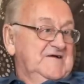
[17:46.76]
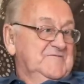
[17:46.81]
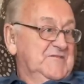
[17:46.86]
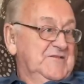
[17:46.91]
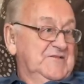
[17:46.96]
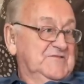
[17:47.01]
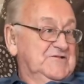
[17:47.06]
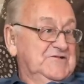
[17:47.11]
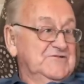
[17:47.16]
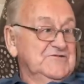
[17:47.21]
But
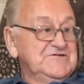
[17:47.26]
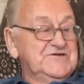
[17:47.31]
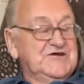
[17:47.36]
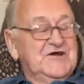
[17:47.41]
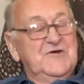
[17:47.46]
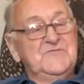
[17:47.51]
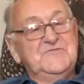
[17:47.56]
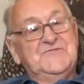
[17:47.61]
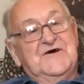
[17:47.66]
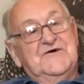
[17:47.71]
it was a good
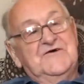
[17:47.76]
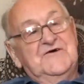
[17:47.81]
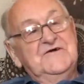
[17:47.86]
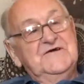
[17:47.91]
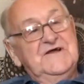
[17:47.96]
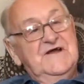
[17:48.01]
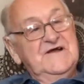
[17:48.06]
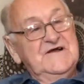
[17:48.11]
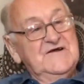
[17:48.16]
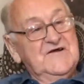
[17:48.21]
job there,
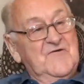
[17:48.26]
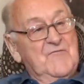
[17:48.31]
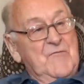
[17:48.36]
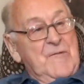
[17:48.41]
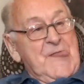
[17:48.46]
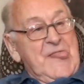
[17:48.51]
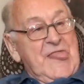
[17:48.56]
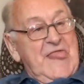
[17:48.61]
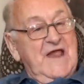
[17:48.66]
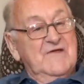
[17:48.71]
yeah.
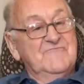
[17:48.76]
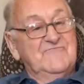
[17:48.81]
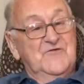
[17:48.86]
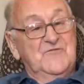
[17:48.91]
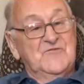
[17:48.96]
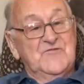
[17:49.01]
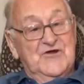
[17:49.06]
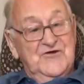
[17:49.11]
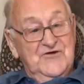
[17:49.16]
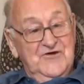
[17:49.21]
And then
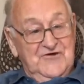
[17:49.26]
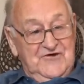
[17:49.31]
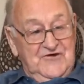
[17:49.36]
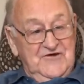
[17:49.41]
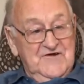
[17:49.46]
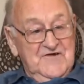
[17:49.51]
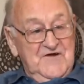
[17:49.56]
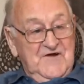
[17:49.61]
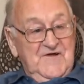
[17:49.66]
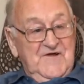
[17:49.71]
from
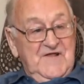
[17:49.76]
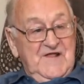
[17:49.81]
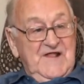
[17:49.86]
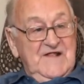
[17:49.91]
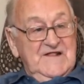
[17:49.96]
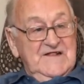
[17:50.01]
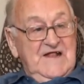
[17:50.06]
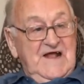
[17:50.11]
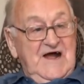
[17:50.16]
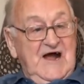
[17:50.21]
there,
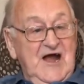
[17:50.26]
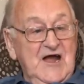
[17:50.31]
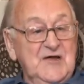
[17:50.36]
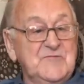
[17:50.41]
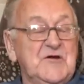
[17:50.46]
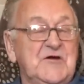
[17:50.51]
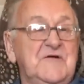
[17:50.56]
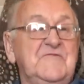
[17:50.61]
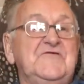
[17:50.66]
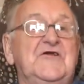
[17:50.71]
I
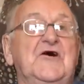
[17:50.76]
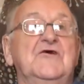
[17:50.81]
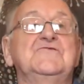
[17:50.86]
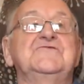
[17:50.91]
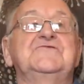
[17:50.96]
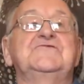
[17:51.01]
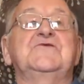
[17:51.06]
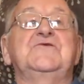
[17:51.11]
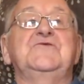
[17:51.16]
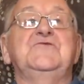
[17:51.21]
moved on
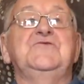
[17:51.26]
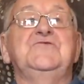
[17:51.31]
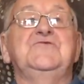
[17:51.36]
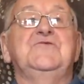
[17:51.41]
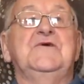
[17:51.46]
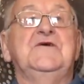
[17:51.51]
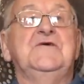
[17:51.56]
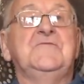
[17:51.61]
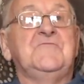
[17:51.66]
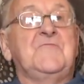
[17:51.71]

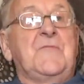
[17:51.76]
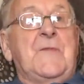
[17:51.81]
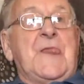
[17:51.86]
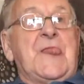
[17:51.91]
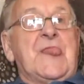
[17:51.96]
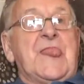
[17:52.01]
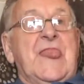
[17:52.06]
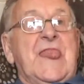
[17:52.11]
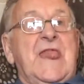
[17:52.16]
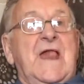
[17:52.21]
to
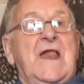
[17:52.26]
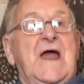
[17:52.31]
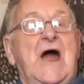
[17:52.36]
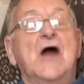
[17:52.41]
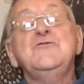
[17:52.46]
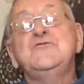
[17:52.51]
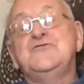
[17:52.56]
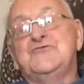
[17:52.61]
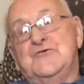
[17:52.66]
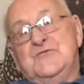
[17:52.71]

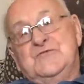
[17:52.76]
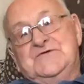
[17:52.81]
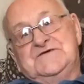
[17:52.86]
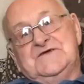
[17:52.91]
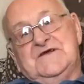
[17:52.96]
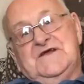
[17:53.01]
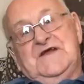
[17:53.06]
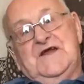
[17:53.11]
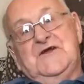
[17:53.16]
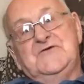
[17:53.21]
Outrams.
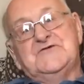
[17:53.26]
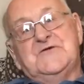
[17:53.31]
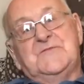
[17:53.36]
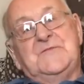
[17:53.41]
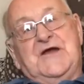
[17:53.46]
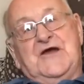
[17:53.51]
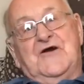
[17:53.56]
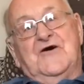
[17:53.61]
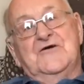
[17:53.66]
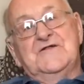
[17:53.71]
It used to
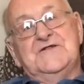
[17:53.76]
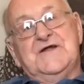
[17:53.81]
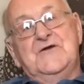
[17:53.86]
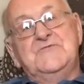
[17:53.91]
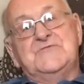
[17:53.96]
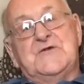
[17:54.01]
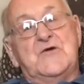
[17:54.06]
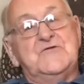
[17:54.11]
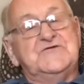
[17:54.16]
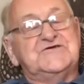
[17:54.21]
be called
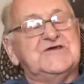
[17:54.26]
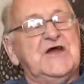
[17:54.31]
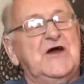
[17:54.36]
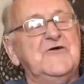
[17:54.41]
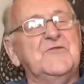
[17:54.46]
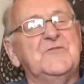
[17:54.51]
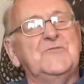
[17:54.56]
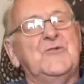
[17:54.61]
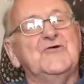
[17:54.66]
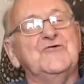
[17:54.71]
Outrams. It was
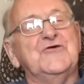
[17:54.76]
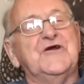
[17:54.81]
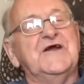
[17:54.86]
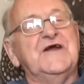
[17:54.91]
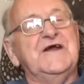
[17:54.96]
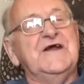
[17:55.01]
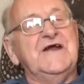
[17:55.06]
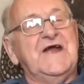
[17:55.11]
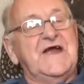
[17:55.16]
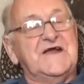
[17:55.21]
Southport
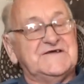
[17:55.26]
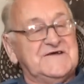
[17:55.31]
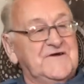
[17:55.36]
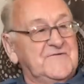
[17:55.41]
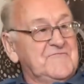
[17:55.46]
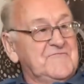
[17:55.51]
Cakes.